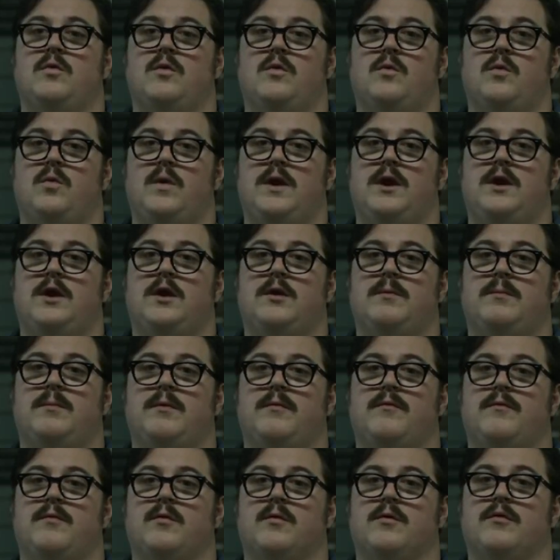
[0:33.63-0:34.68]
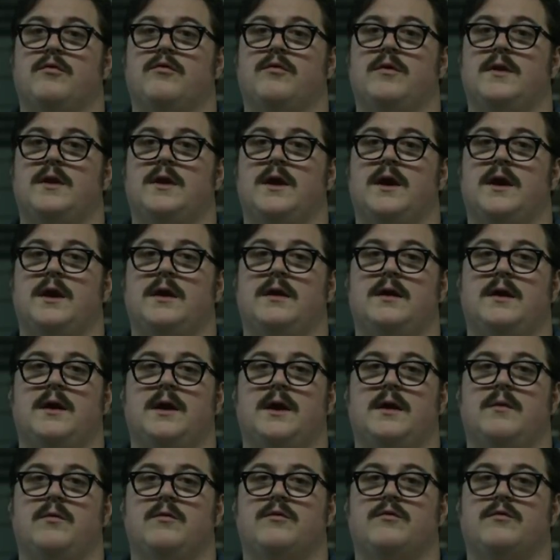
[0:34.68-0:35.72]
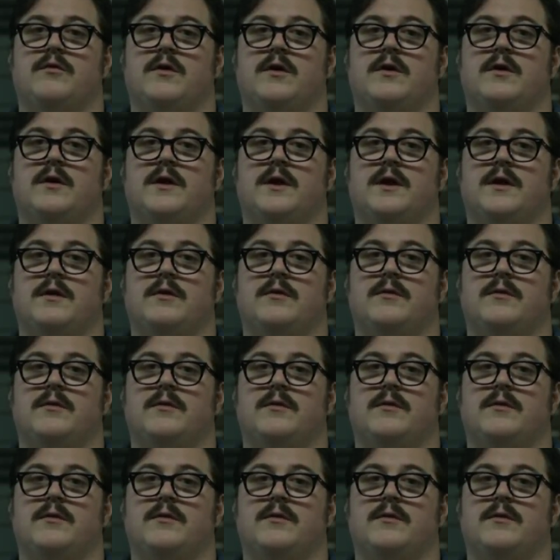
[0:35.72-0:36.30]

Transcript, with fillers: a week before she died I was gonna kill